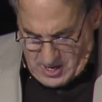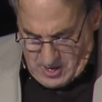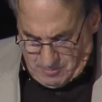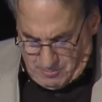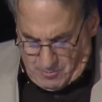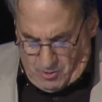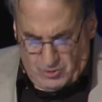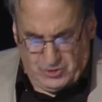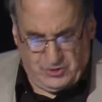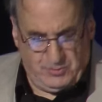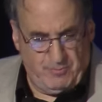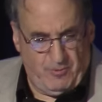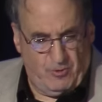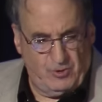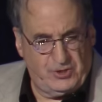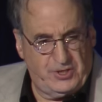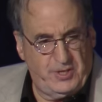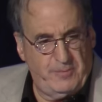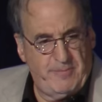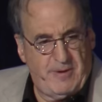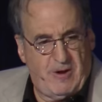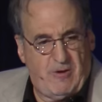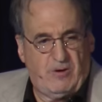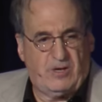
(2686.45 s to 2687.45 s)
most
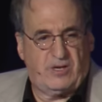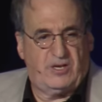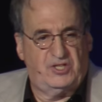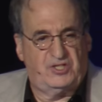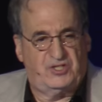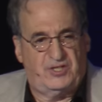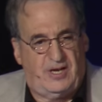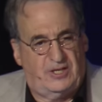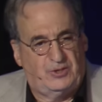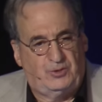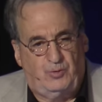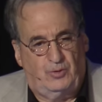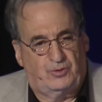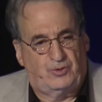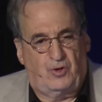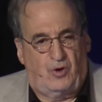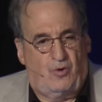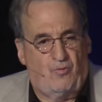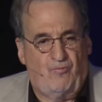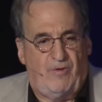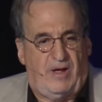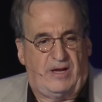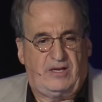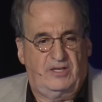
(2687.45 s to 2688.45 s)
Americans that I talk to
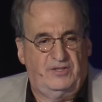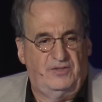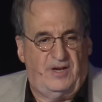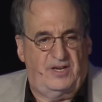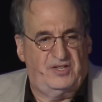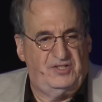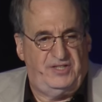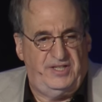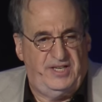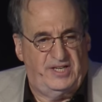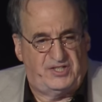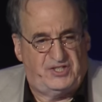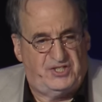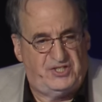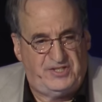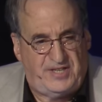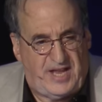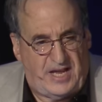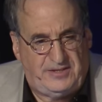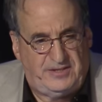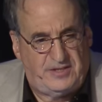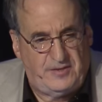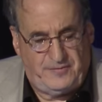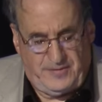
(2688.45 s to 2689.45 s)
don't recognize the
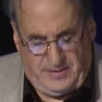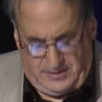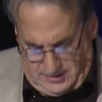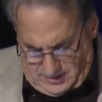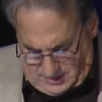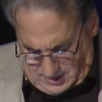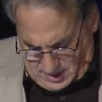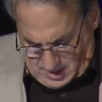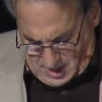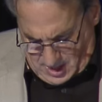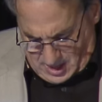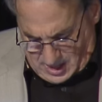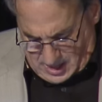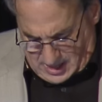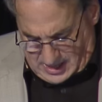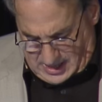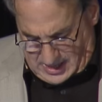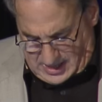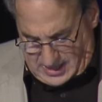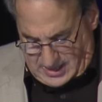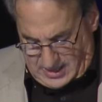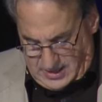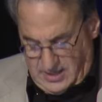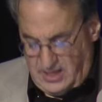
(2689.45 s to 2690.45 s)
extent of
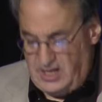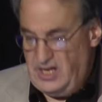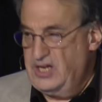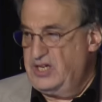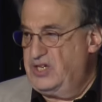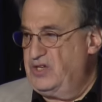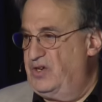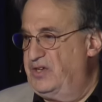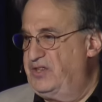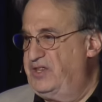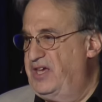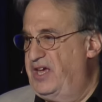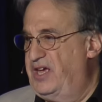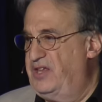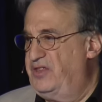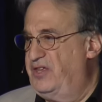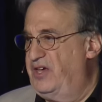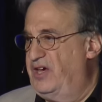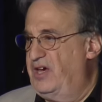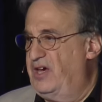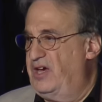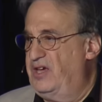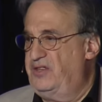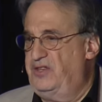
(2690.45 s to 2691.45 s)
it, you know,
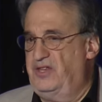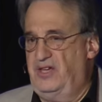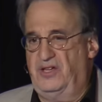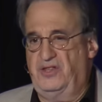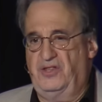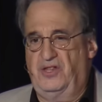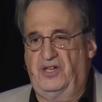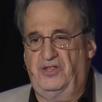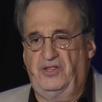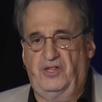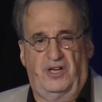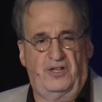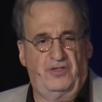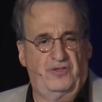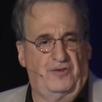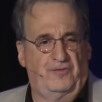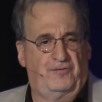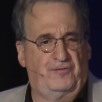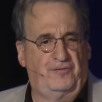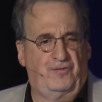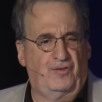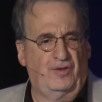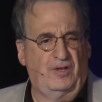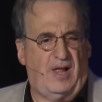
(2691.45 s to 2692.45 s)
the
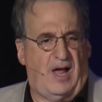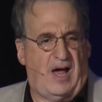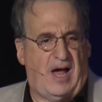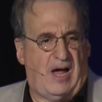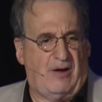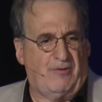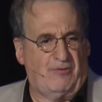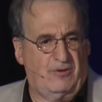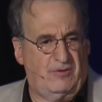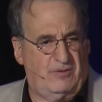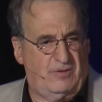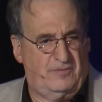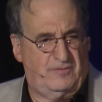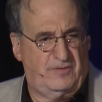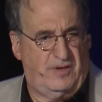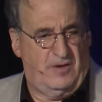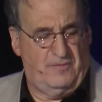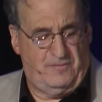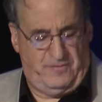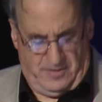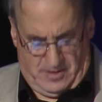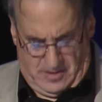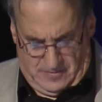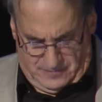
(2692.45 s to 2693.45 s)
full horror
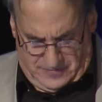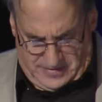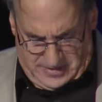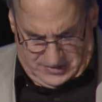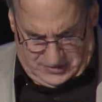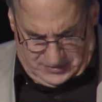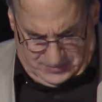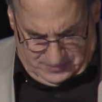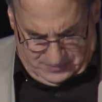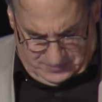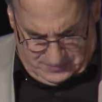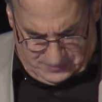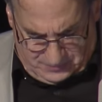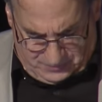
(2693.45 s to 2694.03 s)
of this.